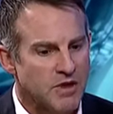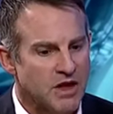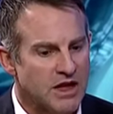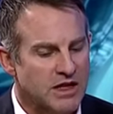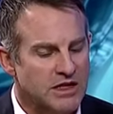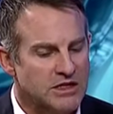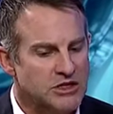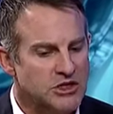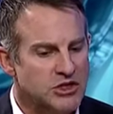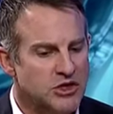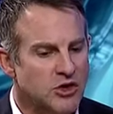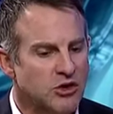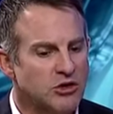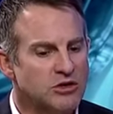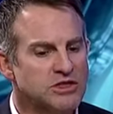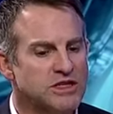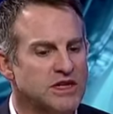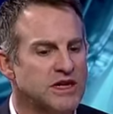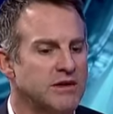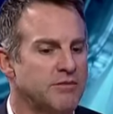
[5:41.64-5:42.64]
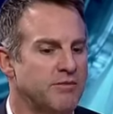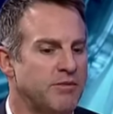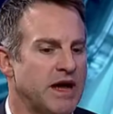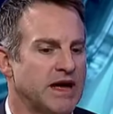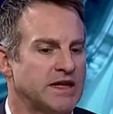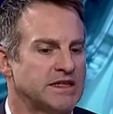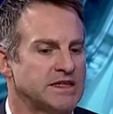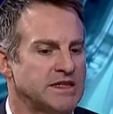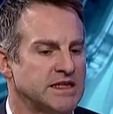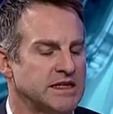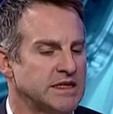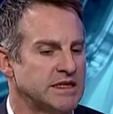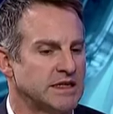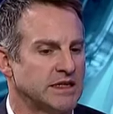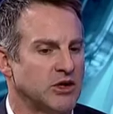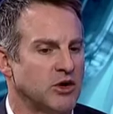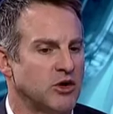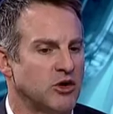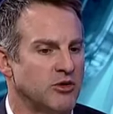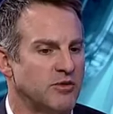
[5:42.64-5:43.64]
It is not impacting
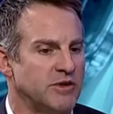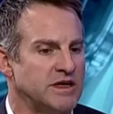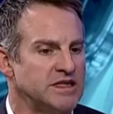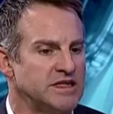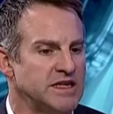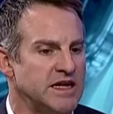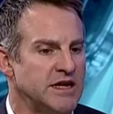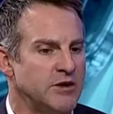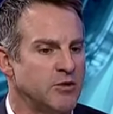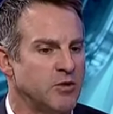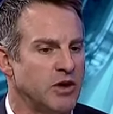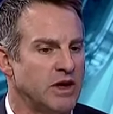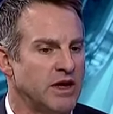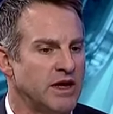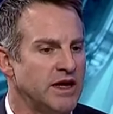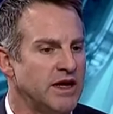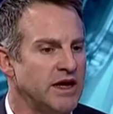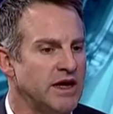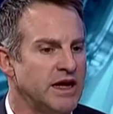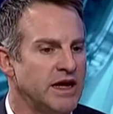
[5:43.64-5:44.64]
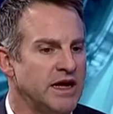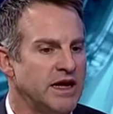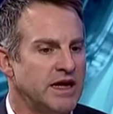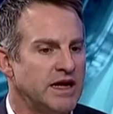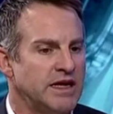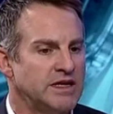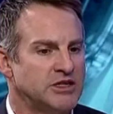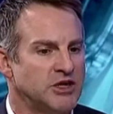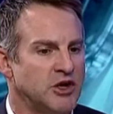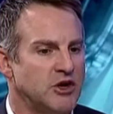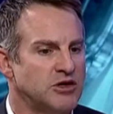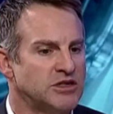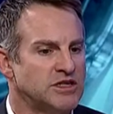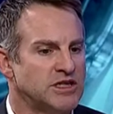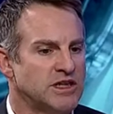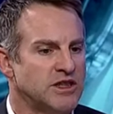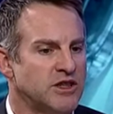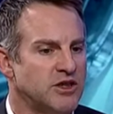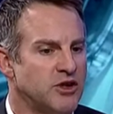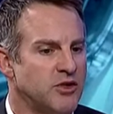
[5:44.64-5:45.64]
economies equally. It's
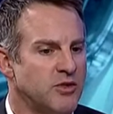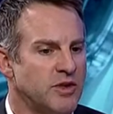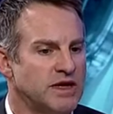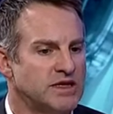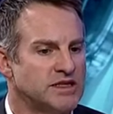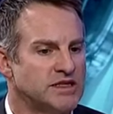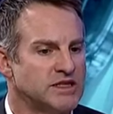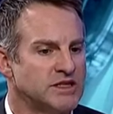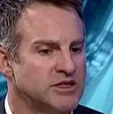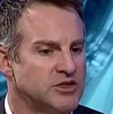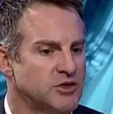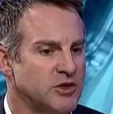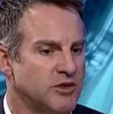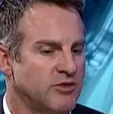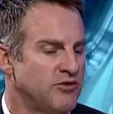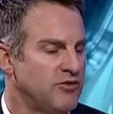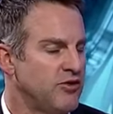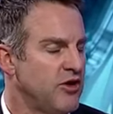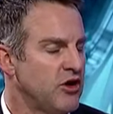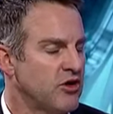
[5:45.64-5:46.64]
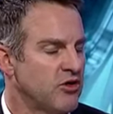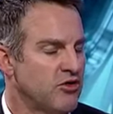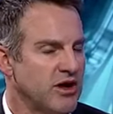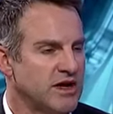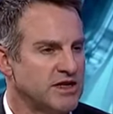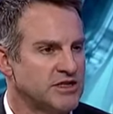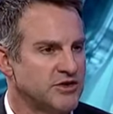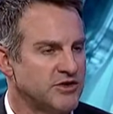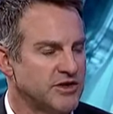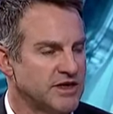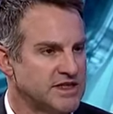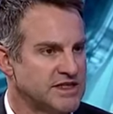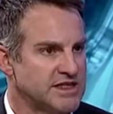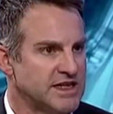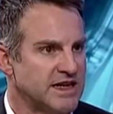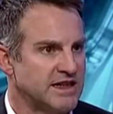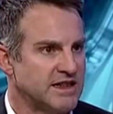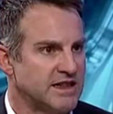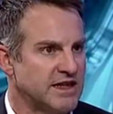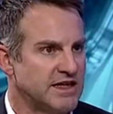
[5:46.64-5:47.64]
hurting the US to a far greater
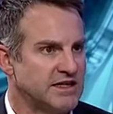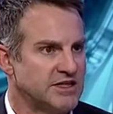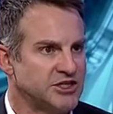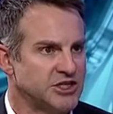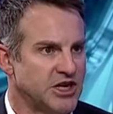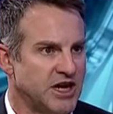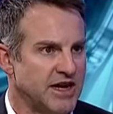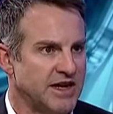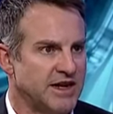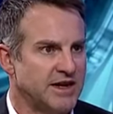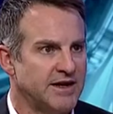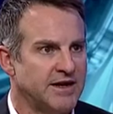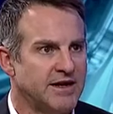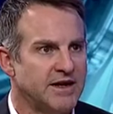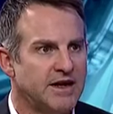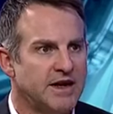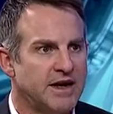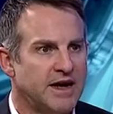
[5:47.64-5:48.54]
extent than China.